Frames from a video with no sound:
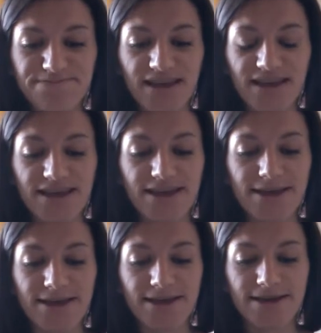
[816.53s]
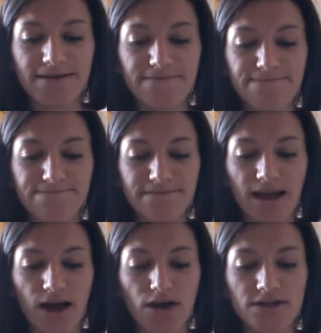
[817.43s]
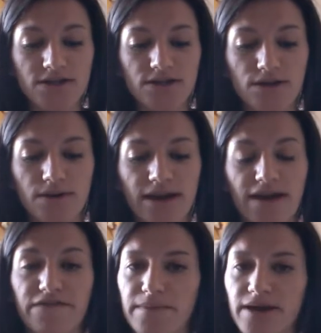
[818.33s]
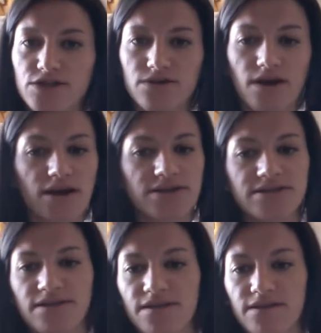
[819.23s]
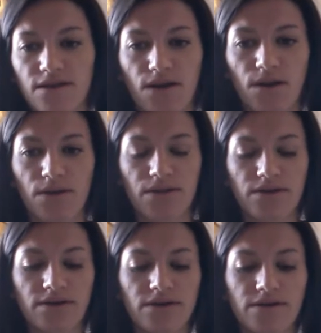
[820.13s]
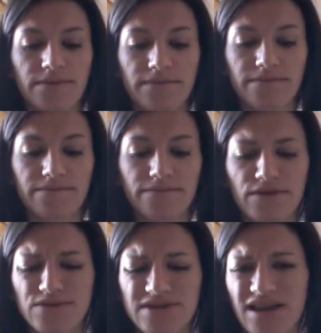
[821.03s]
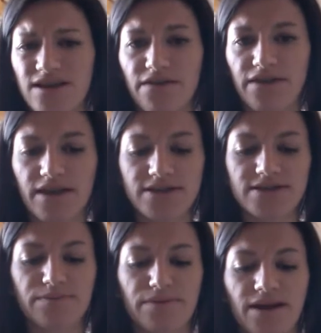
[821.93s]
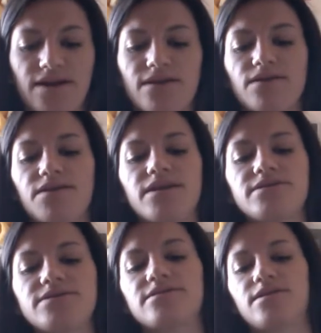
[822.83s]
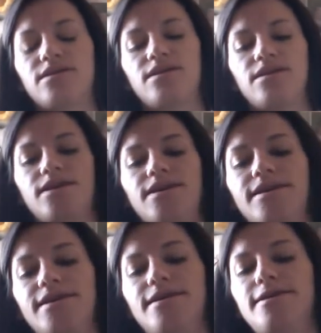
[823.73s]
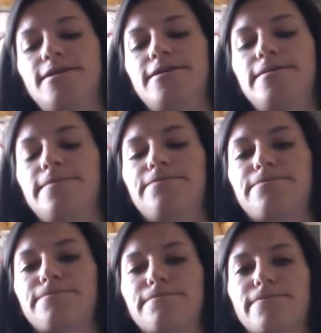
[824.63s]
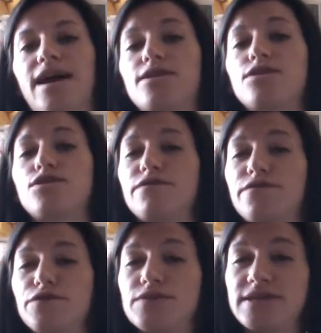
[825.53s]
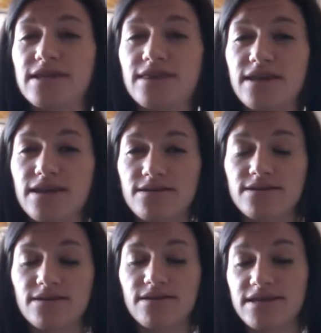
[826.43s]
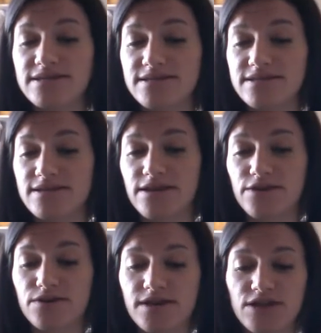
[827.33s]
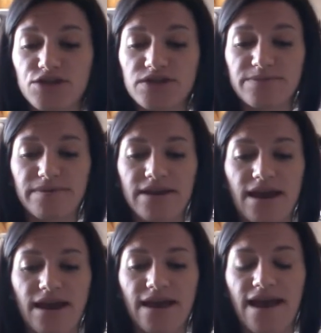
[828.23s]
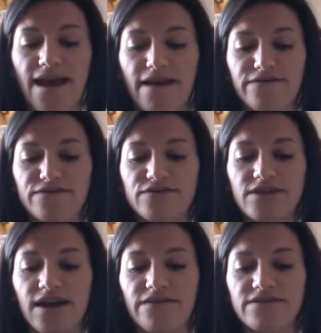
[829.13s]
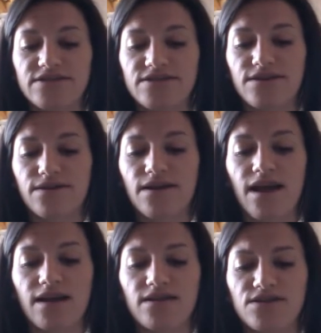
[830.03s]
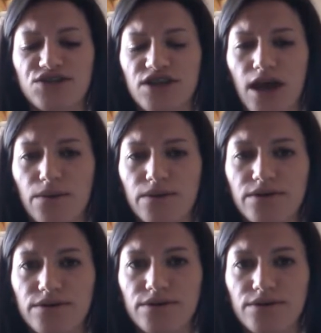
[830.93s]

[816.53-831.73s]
And also, I have to buy straws and all those kind of things, practical things. I don't know if you did this in your countries, but I have to have a sterile shower.